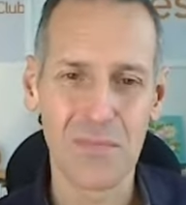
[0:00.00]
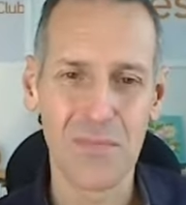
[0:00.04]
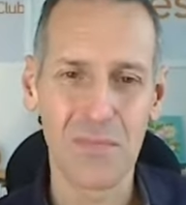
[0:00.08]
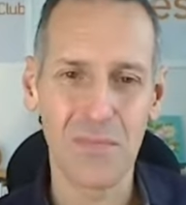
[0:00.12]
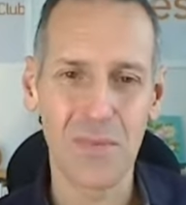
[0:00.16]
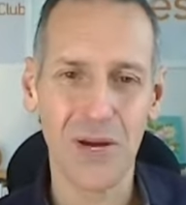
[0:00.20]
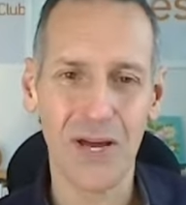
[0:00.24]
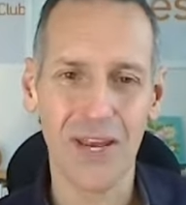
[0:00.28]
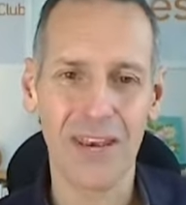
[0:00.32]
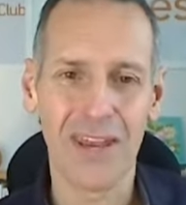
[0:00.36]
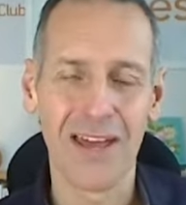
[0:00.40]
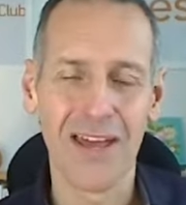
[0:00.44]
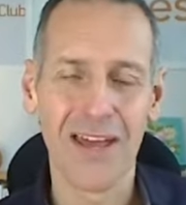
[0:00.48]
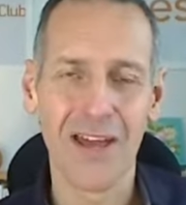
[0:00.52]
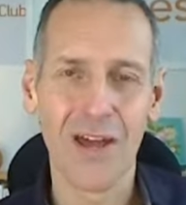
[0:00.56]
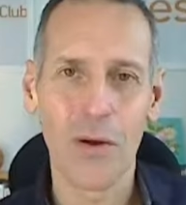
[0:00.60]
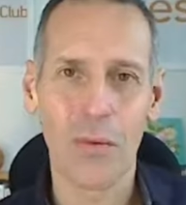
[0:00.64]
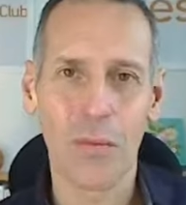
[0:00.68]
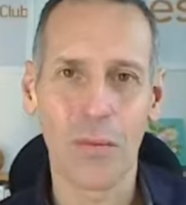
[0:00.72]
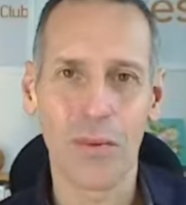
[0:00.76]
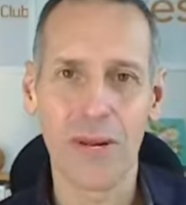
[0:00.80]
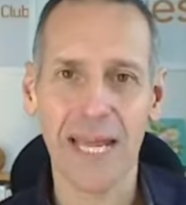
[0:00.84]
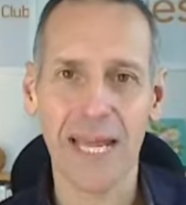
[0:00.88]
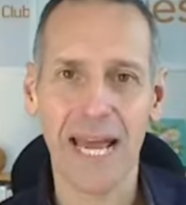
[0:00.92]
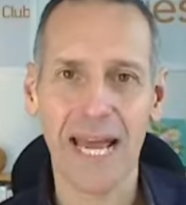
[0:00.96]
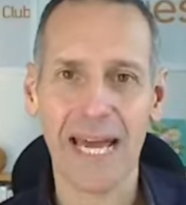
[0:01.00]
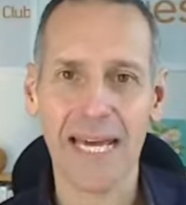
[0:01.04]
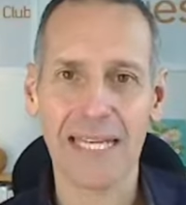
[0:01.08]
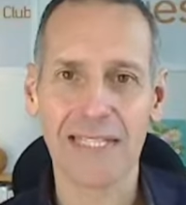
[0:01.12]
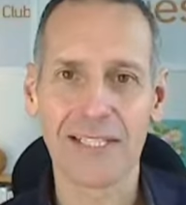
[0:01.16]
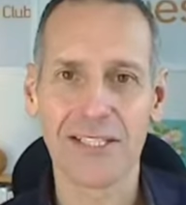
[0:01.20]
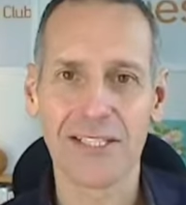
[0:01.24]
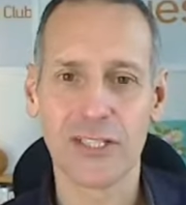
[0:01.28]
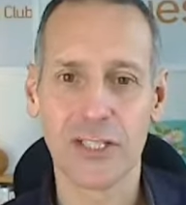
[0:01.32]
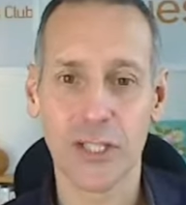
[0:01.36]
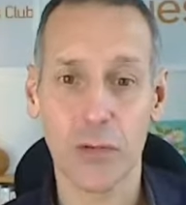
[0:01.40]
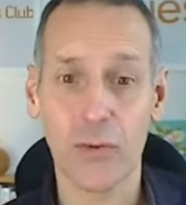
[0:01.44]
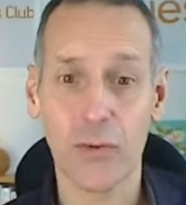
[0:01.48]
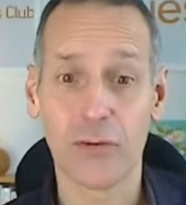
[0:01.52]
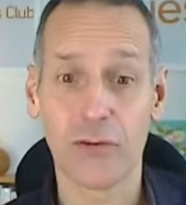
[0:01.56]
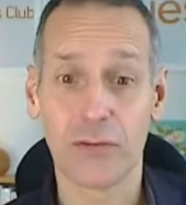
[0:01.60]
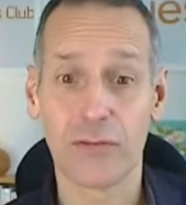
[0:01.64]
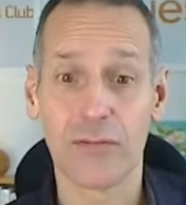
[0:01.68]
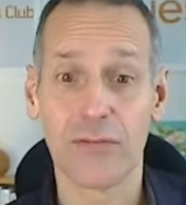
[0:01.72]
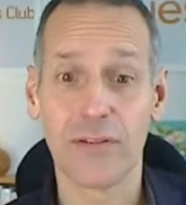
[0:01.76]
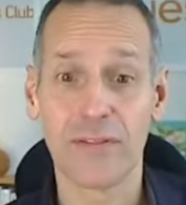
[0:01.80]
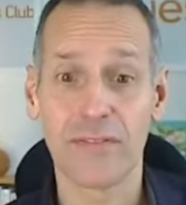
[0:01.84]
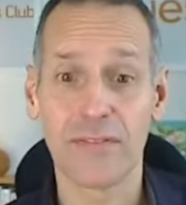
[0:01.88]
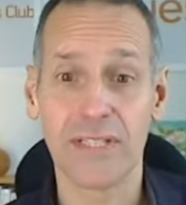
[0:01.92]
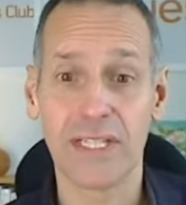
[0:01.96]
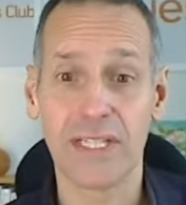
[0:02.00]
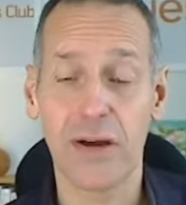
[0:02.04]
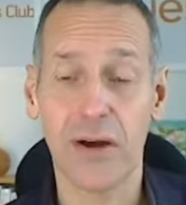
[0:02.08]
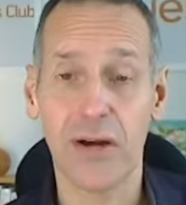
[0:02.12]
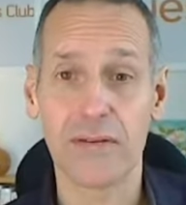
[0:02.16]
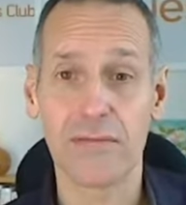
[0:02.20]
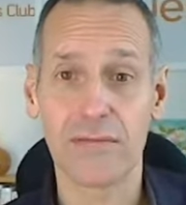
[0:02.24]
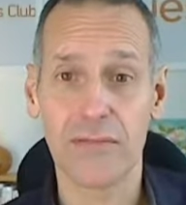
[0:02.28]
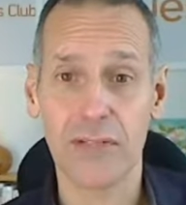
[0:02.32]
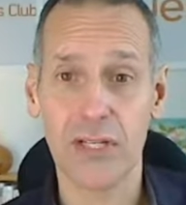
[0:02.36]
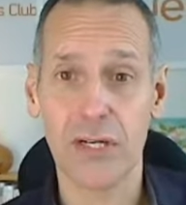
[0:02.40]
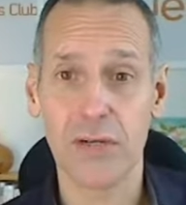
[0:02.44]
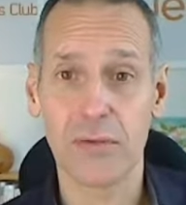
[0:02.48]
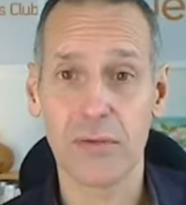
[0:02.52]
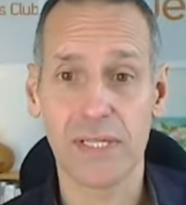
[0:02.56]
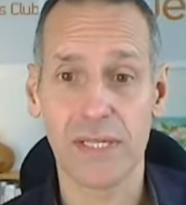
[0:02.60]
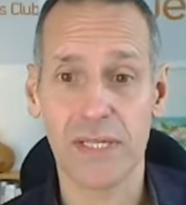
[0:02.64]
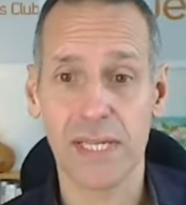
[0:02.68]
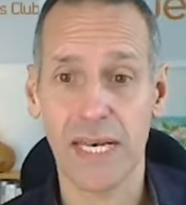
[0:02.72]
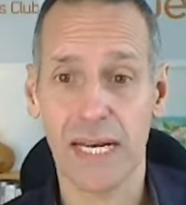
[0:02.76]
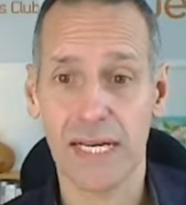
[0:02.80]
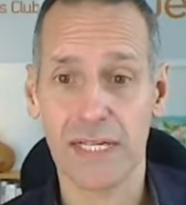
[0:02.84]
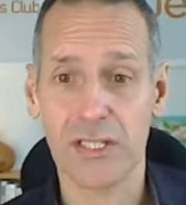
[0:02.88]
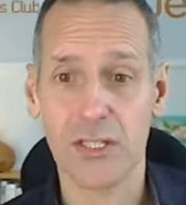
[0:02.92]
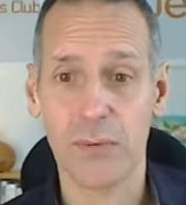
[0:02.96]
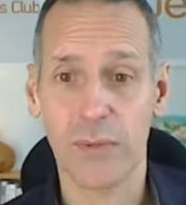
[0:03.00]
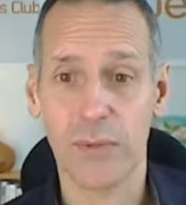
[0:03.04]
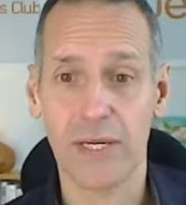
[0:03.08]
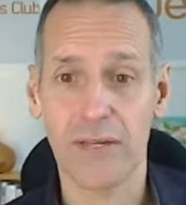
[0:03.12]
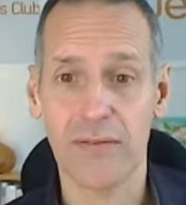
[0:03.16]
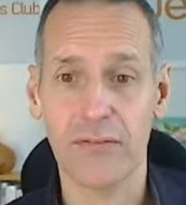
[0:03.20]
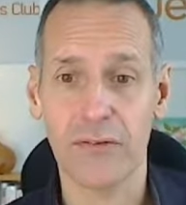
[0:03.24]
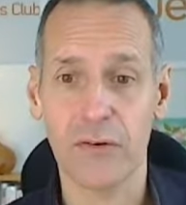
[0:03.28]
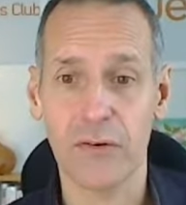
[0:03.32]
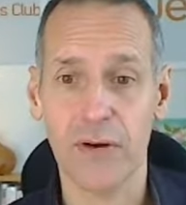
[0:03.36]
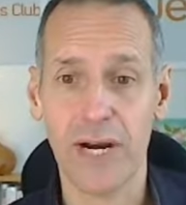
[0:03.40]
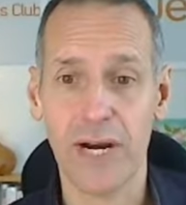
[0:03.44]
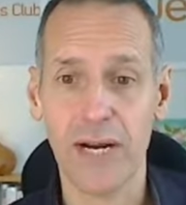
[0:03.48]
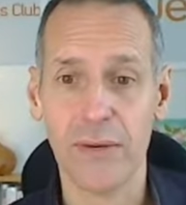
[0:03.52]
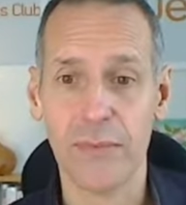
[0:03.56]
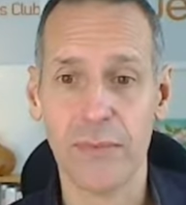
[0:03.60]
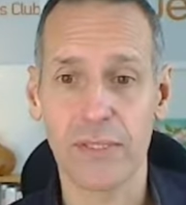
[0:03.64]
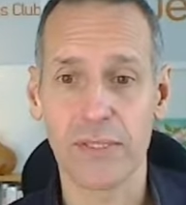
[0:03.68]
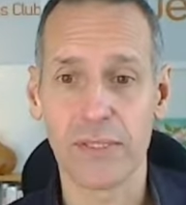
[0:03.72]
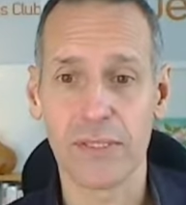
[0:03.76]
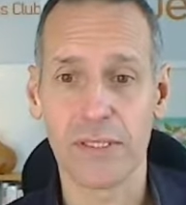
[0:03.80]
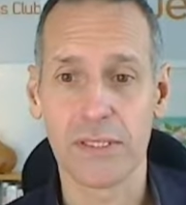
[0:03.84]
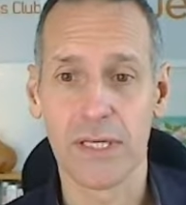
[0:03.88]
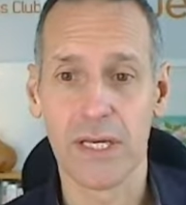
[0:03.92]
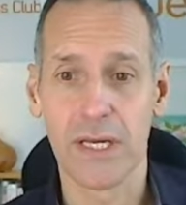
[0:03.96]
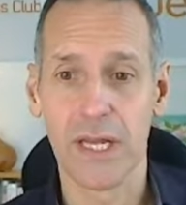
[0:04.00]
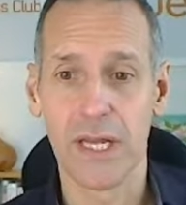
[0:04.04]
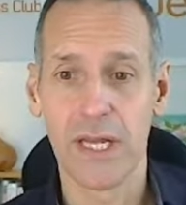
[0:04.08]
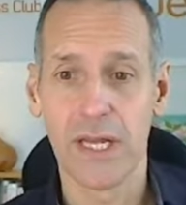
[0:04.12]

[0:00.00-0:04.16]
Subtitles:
but we had 259 views in the next 24 hours.